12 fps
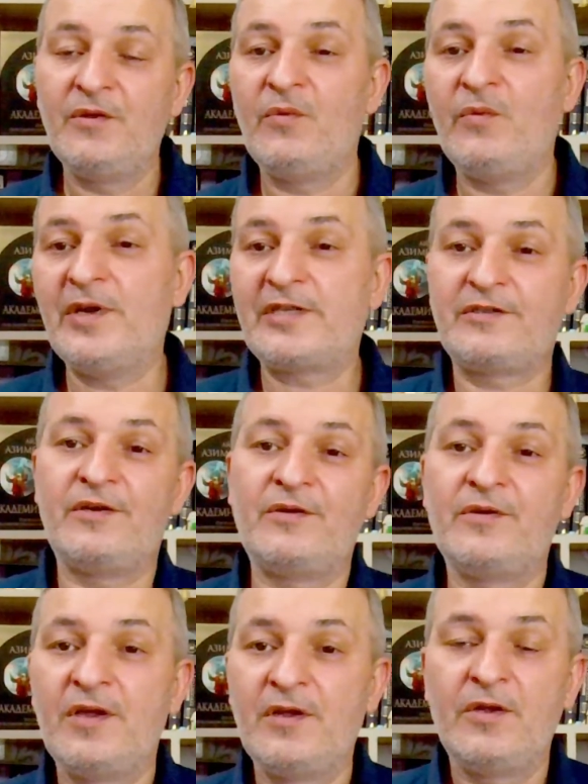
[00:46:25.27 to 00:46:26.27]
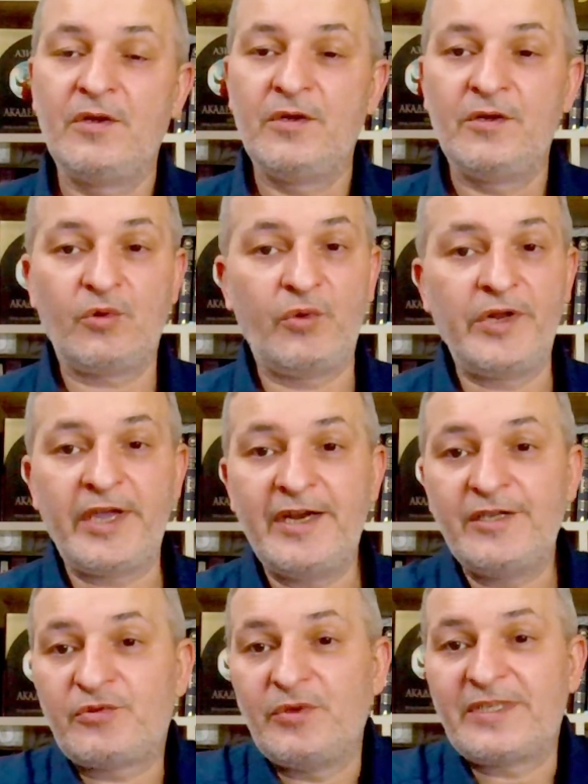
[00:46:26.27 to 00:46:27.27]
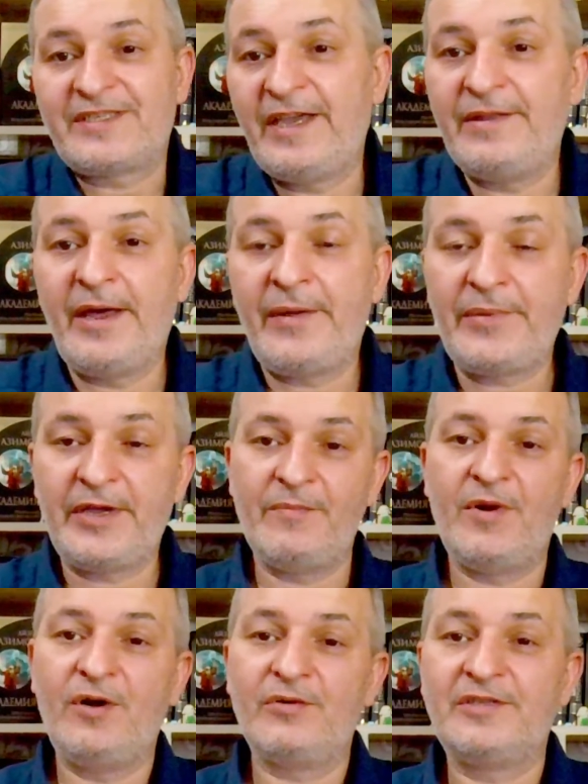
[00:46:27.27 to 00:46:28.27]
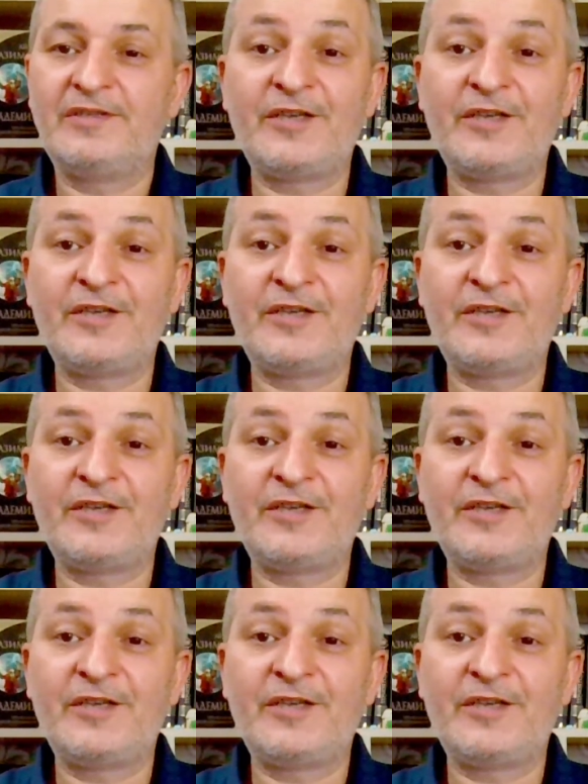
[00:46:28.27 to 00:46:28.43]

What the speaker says: Western ruling elites will say nothing about it,